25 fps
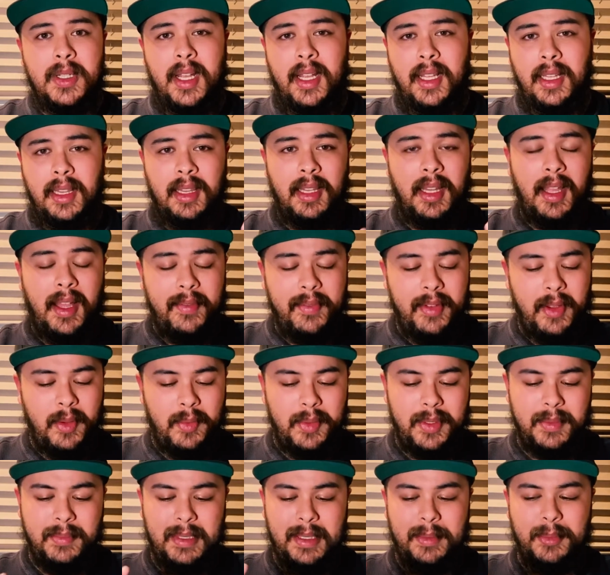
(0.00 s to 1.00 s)
I love it
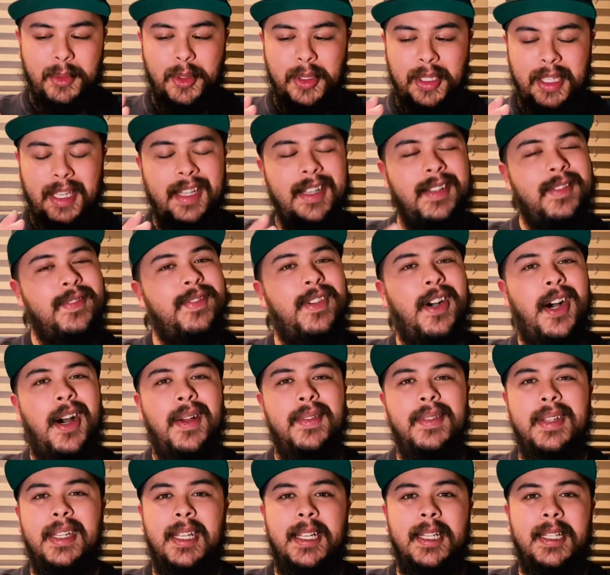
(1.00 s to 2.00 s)
when people get
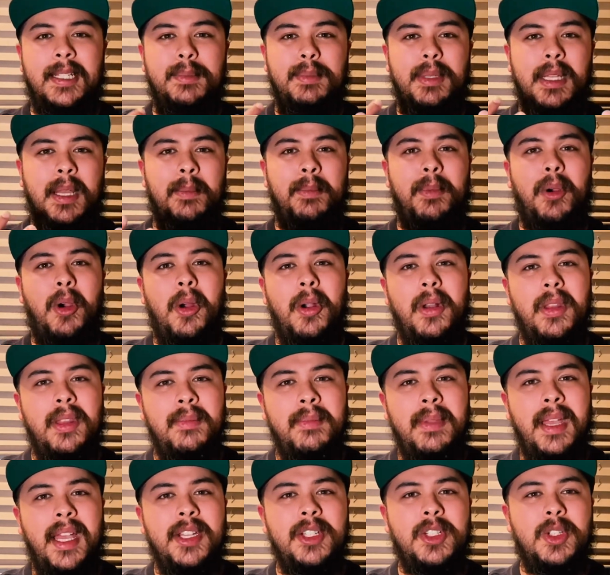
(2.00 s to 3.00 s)
involved and get to be a part of the
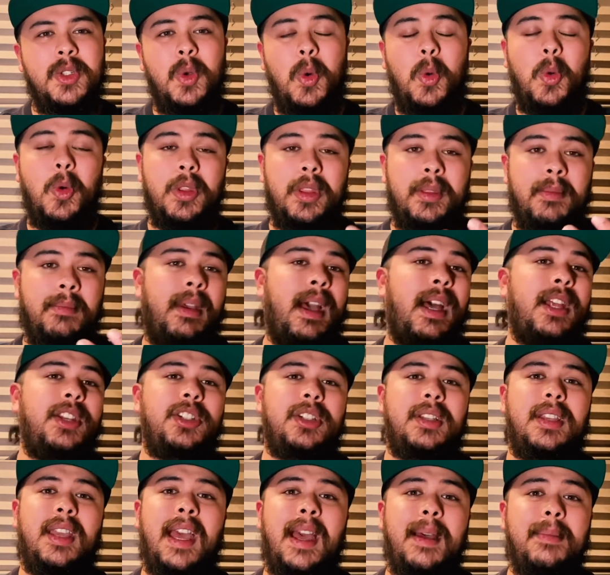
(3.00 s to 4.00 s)
magic, or the
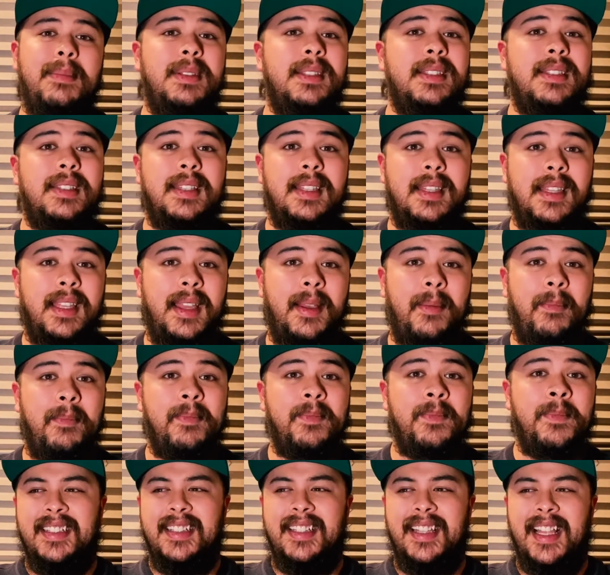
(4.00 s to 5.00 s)
magic happens to them.
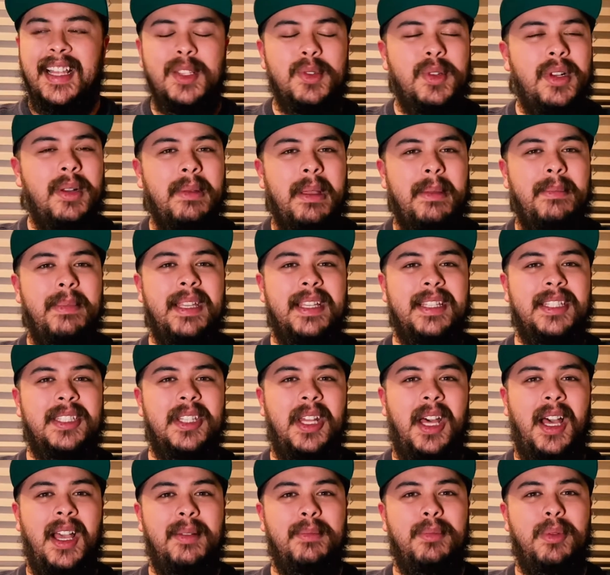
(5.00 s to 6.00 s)
That's one of my biggest
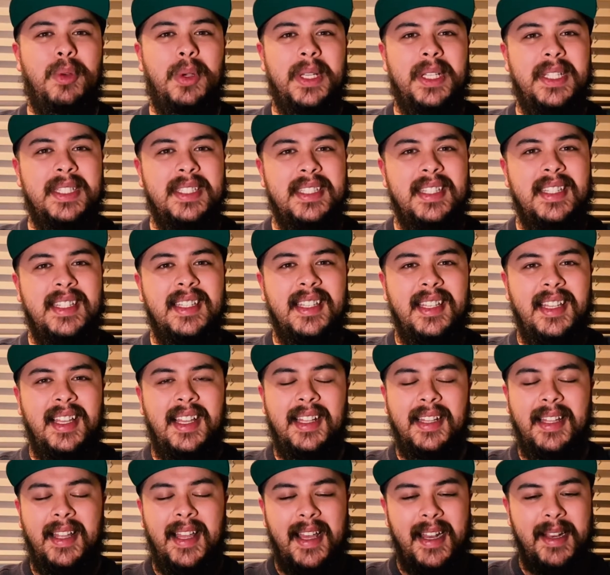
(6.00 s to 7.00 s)
talk points.
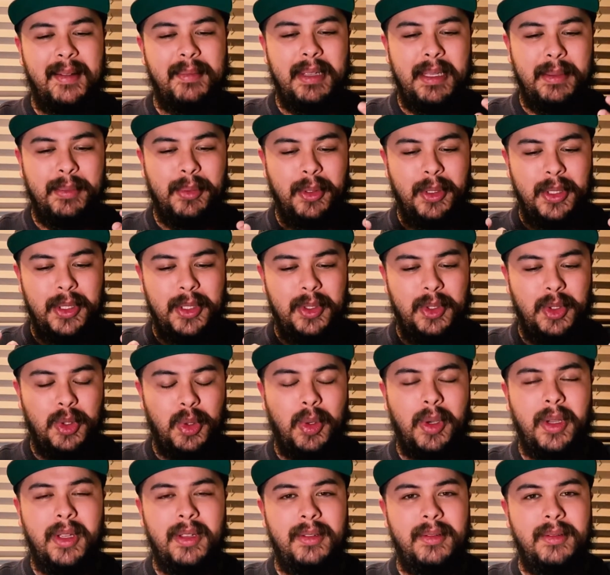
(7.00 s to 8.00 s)
A lot of people
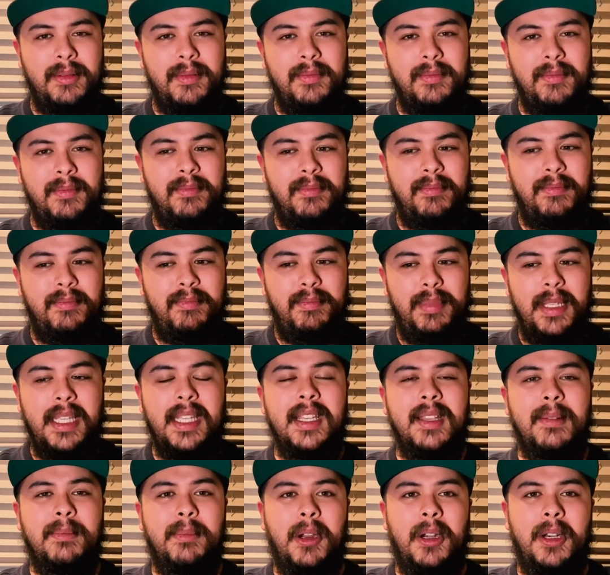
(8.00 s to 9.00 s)
enjoy
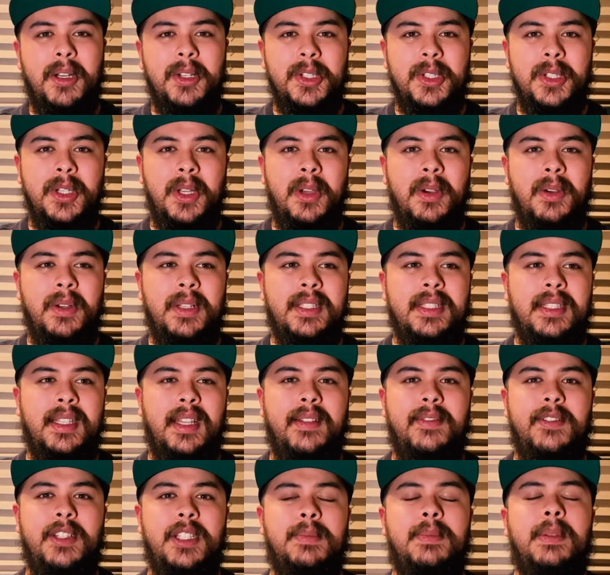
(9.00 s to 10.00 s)
being a part of the show instead
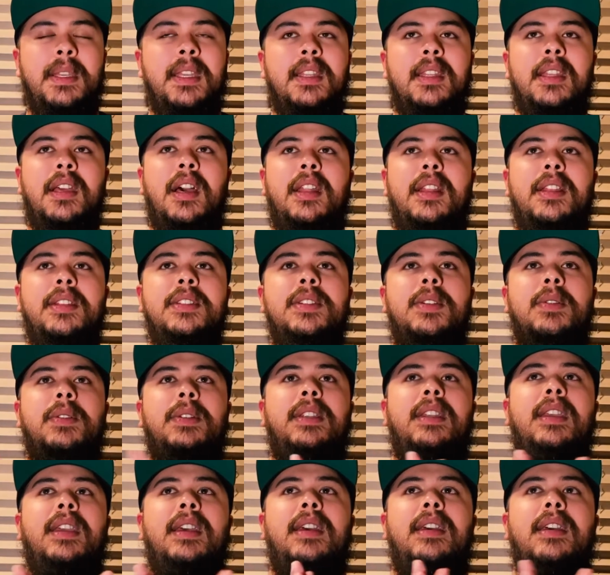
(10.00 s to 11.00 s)
of just being in the audience
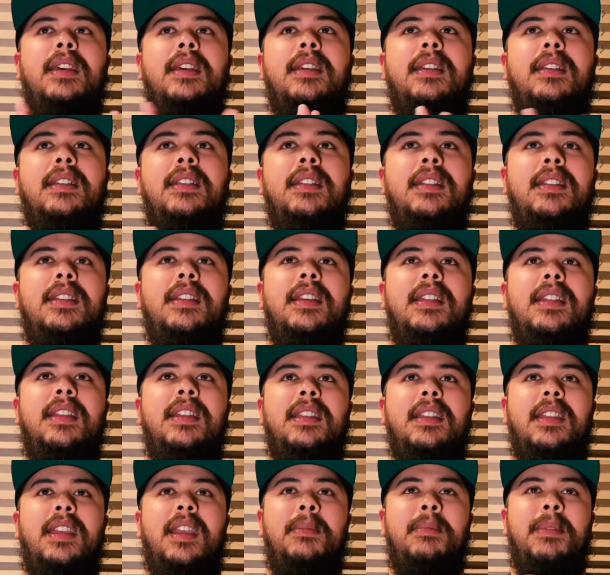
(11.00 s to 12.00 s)
going, yay, he did
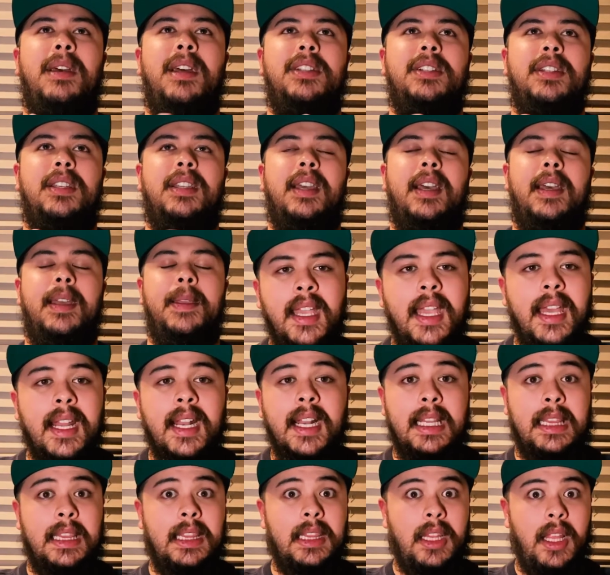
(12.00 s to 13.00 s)
it, yay, magic guy. And
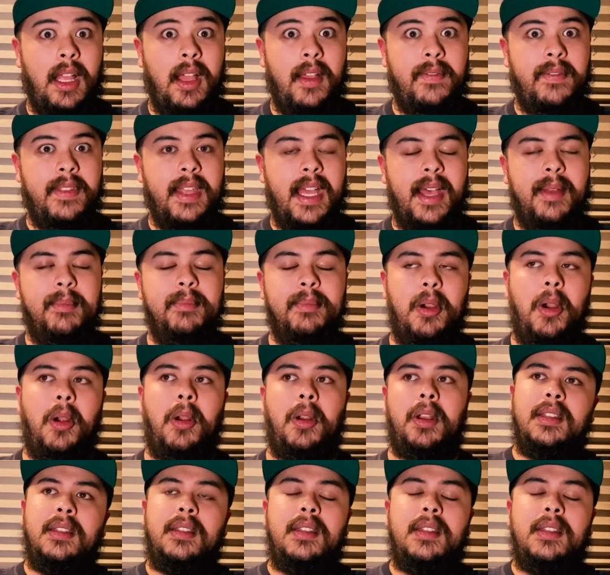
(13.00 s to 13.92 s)
I love that part.